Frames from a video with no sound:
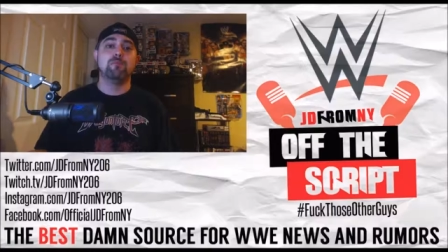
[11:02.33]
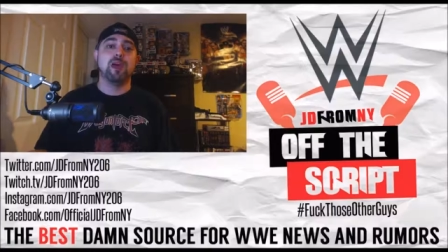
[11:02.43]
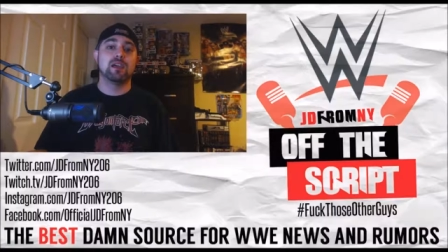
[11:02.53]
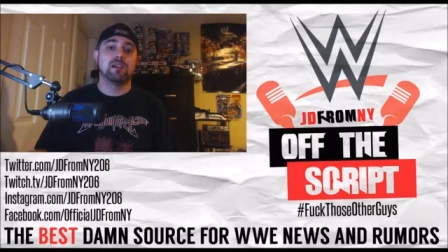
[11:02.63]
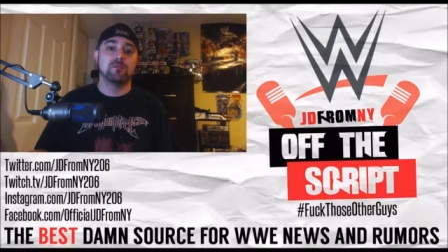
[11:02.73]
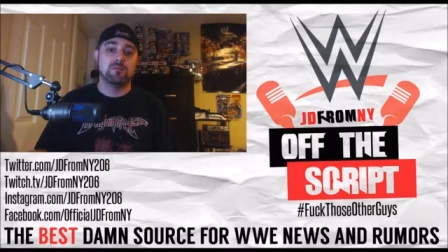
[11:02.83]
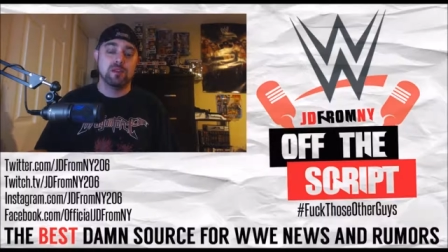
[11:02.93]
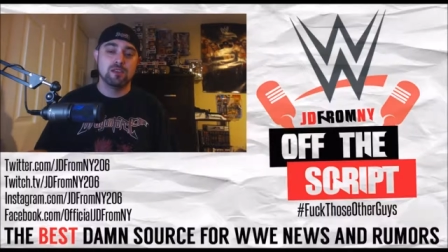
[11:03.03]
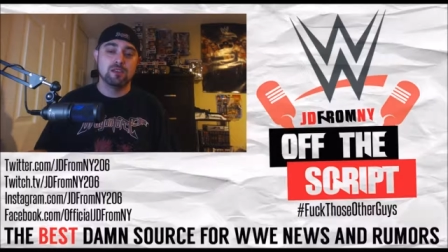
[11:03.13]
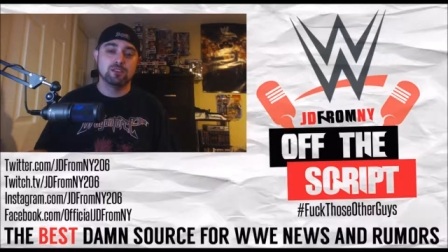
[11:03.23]
Pick'em.
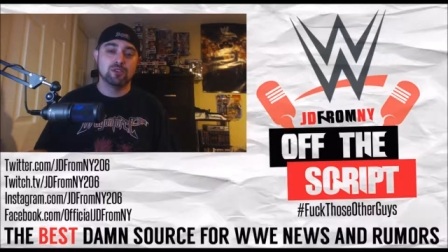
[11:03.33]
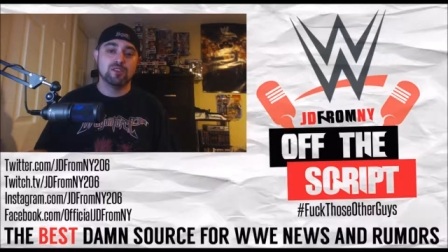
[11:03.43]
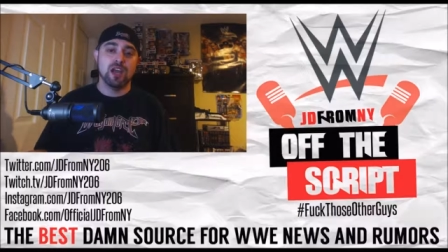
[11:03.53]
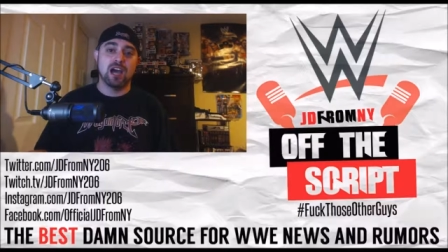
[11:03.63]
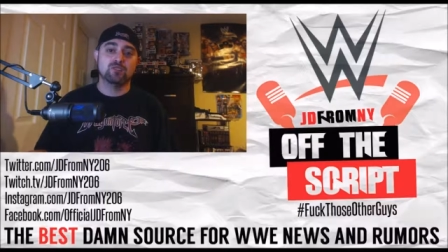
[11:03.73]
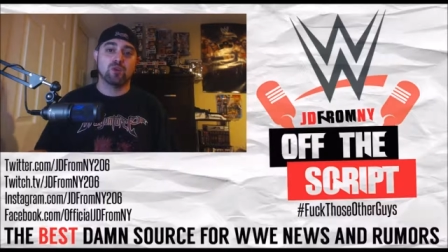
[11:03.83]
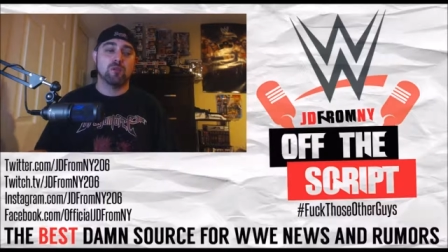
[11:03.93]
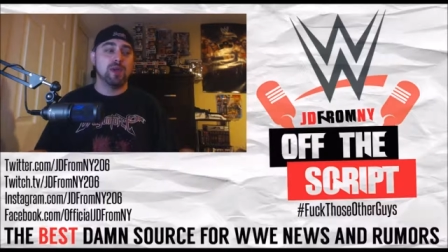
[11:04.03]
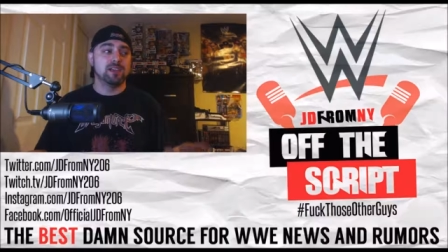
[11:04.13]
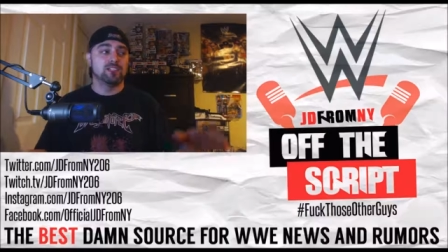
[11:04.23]
So if you guys want
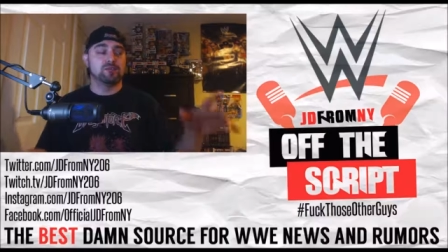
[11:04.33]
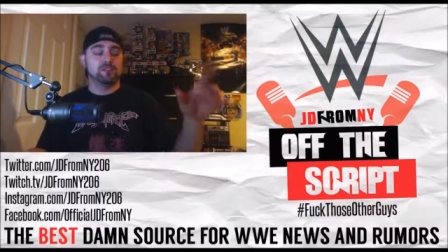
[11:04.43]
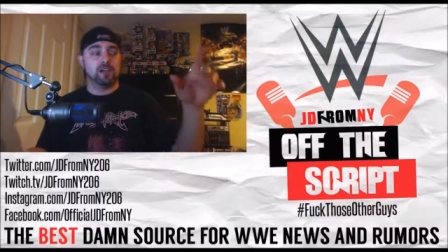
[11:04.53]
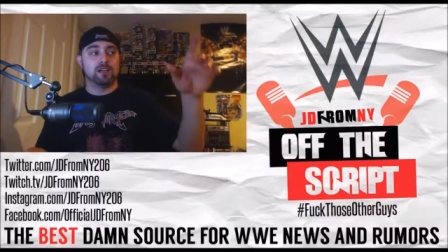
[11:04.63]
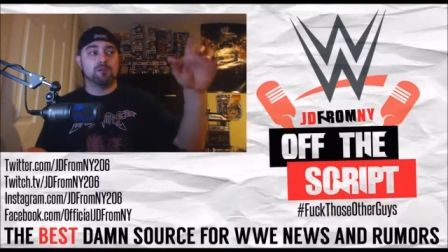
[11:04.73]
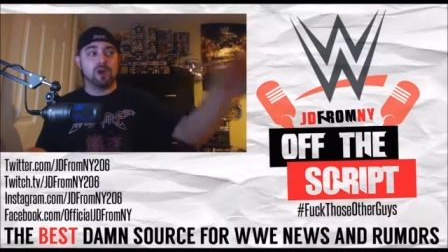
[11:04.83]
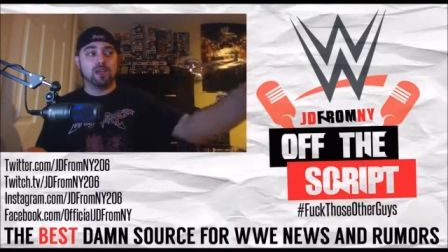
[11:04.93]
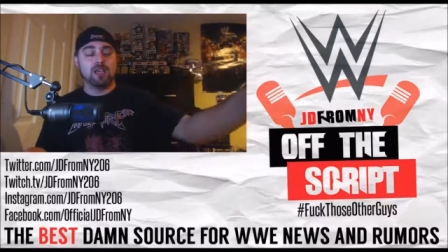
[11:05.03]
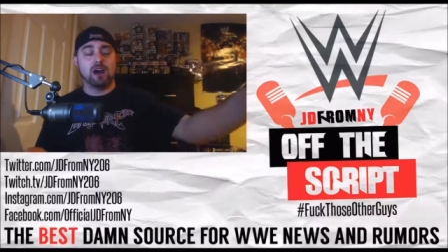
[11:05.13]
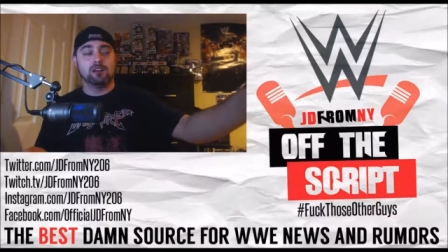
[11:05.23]
to make some fucking
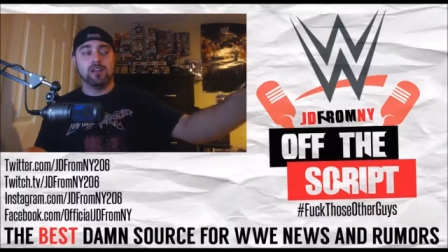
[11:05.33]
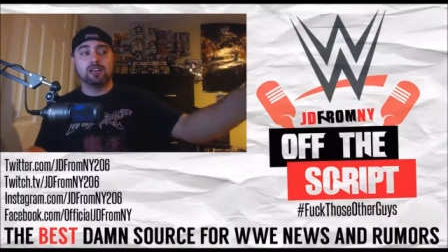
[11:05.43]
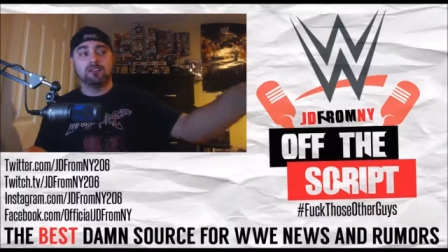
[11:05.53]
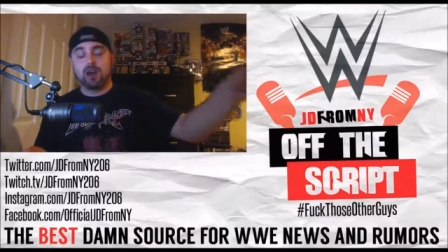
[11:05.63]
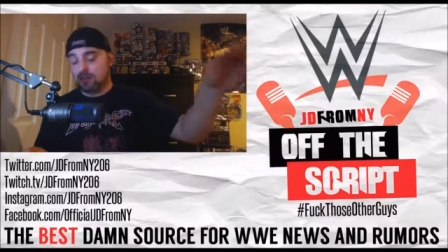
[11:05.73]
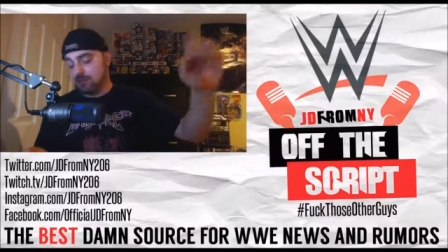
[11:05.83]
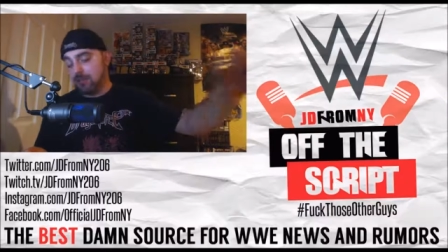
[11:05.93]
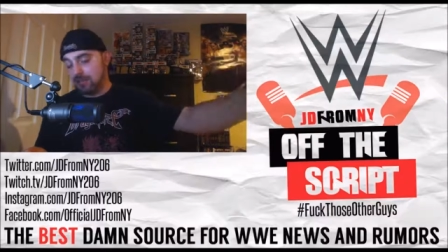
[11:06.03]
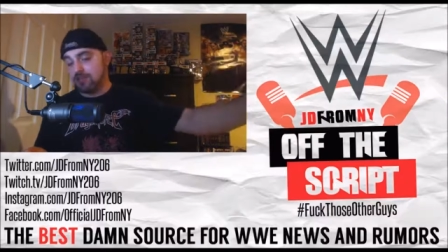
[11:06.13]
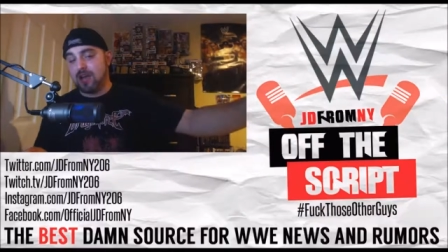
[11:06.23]
money, I'll let you. I'm
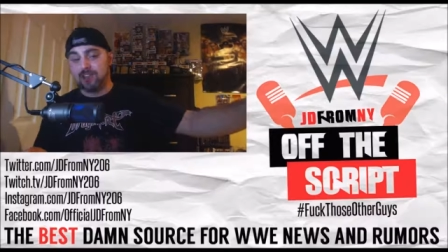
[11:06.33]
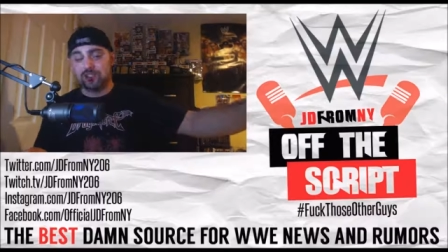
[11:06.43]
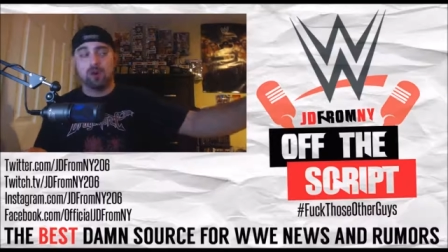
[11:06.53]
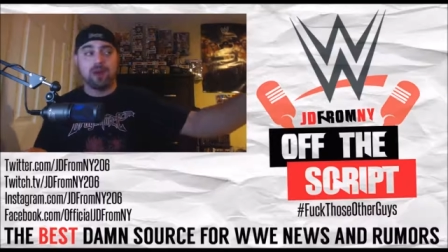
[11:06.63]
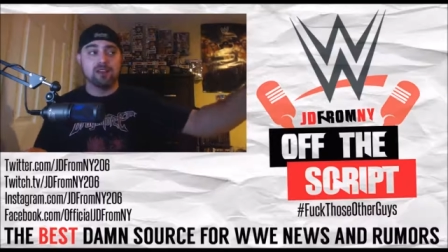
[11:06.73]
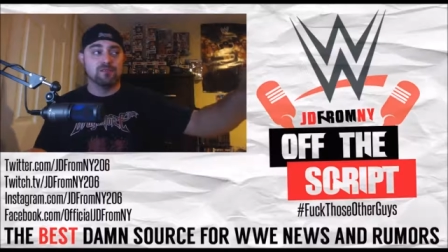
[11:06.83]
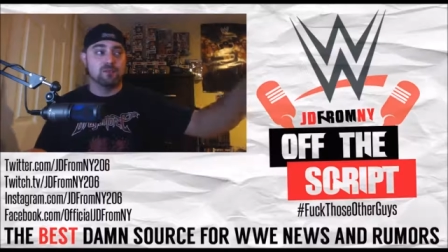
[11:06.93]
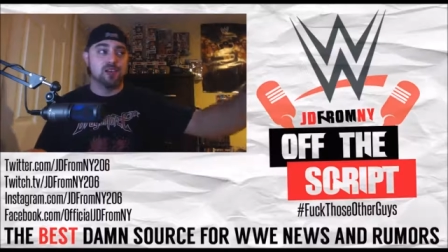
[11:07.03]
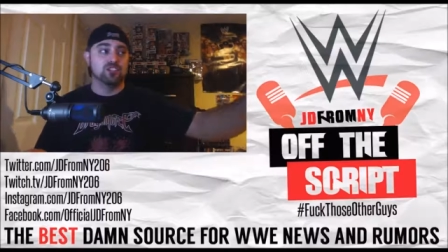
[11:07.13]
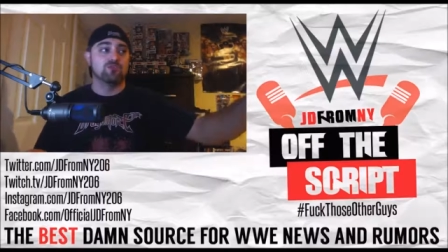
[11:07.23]
gonna let you guys know about
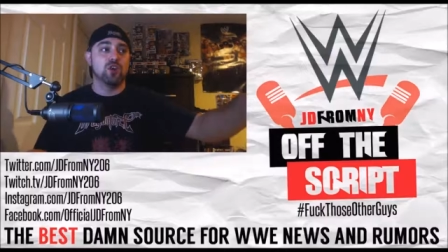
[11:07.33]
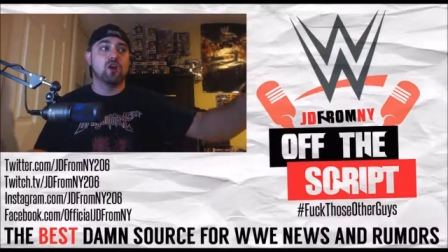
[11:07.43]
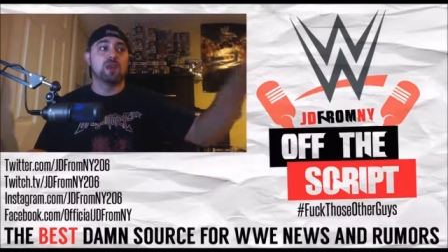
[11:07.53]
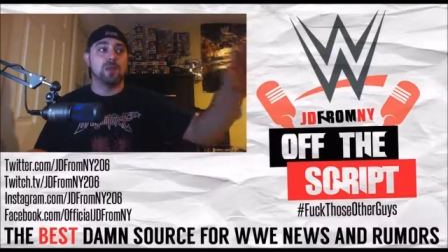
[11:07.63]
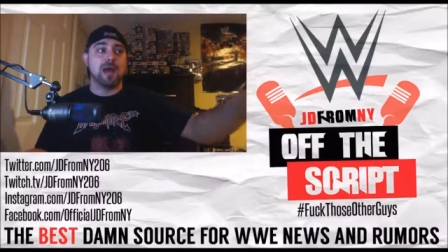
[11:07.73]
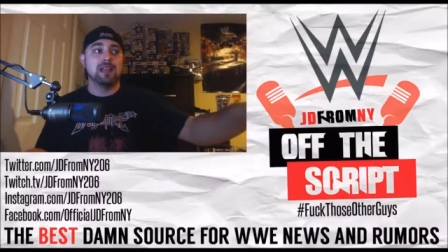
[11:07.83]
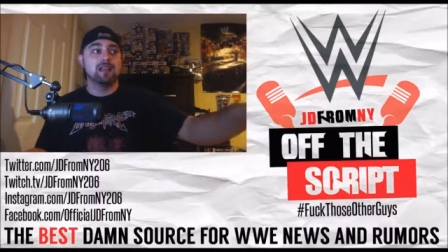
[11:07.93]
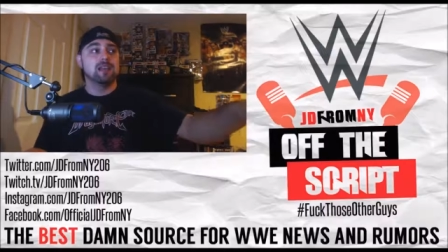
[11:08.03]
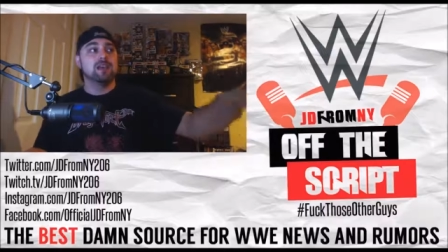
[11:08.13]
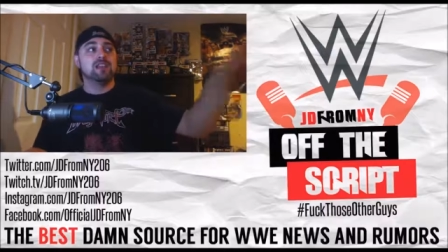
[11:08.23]
information regarding that
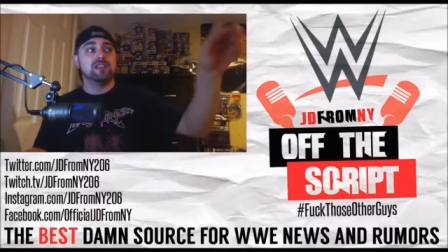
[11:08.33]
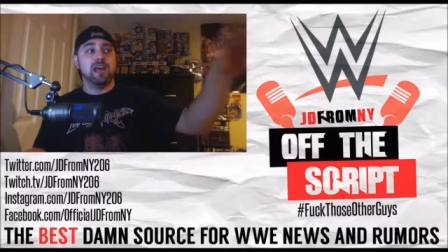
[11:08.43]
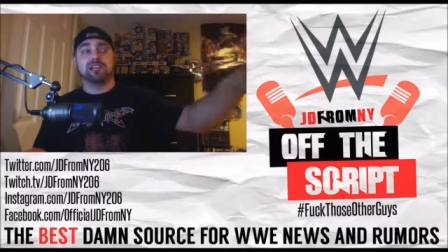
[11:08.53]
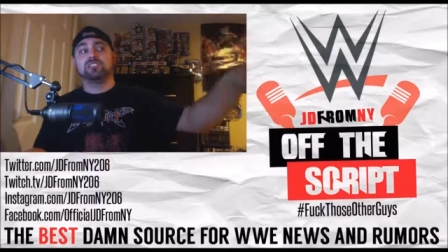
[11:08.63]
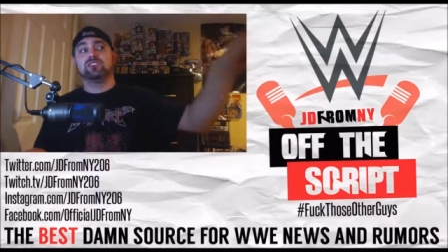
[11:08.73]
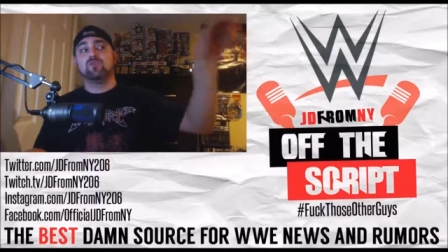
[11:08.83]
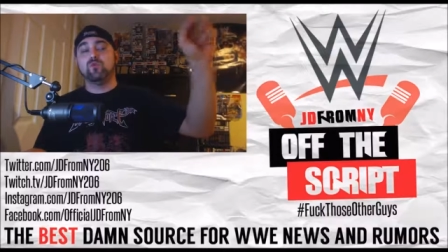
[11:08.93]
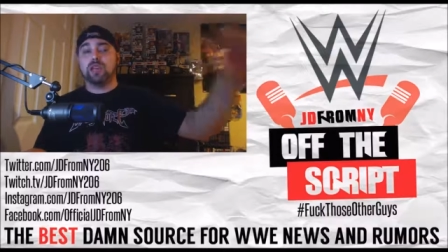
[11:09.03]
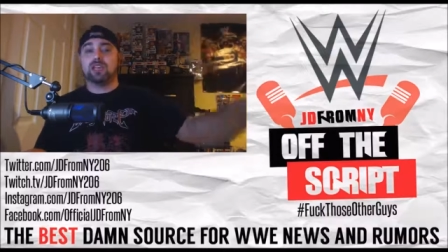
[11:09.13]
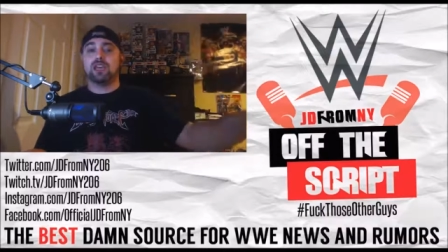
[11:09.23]
next
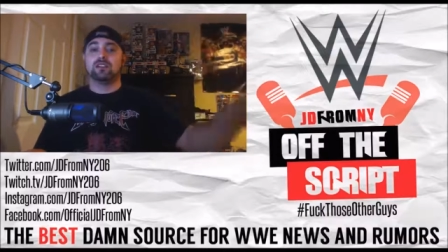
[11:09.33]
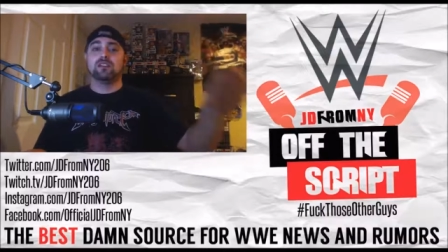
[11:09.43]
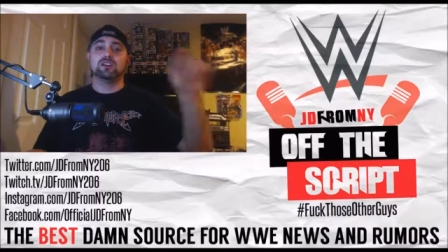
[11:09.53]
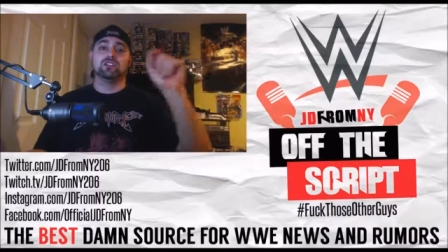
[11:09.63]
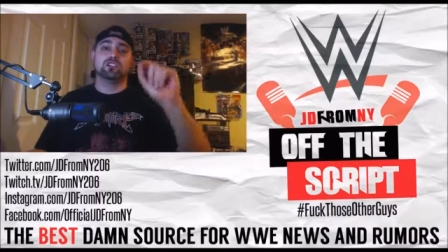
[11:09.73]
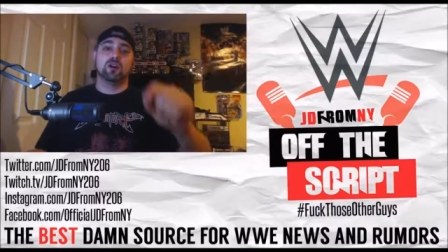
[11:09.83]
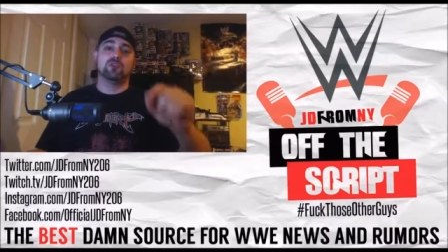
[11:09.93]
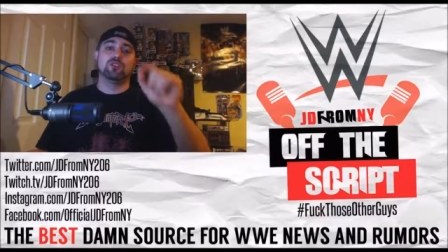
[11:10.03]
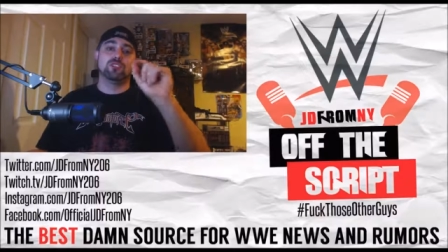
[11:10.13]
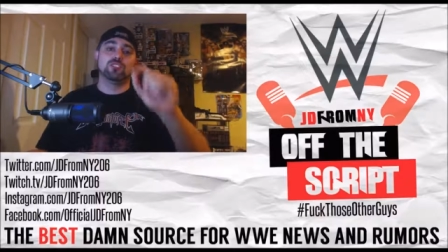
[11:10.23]
weekend
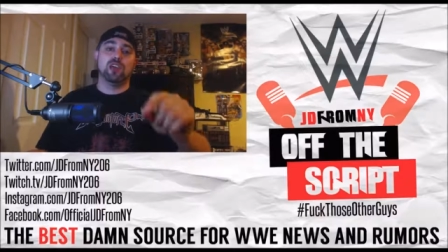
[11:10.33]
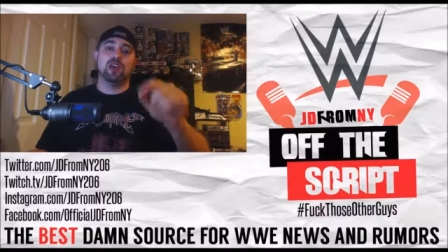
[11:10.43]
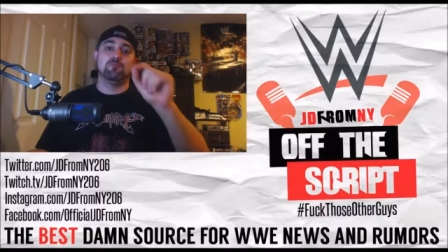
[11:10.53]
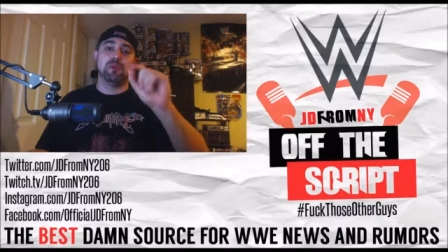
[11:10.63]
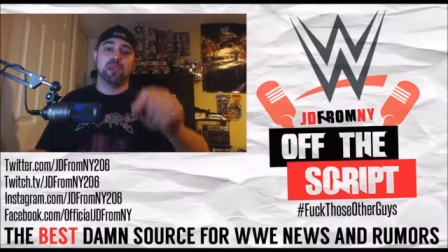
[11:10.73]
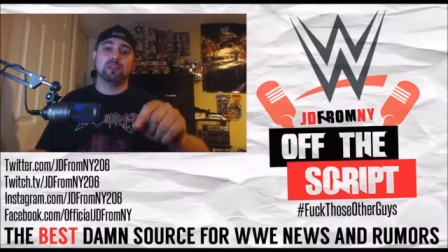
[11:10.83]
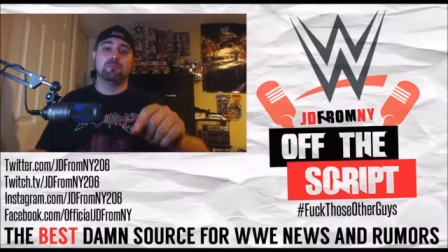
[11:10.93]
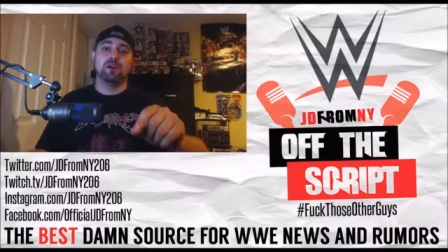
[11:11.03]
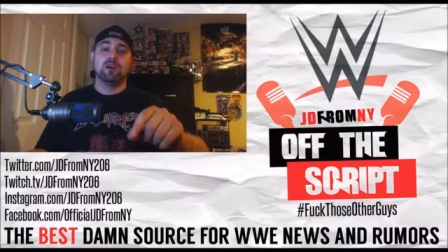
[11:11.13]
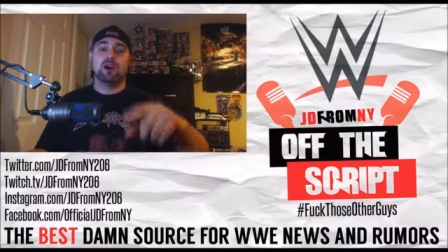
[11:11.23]
Summer Slam Pick'em.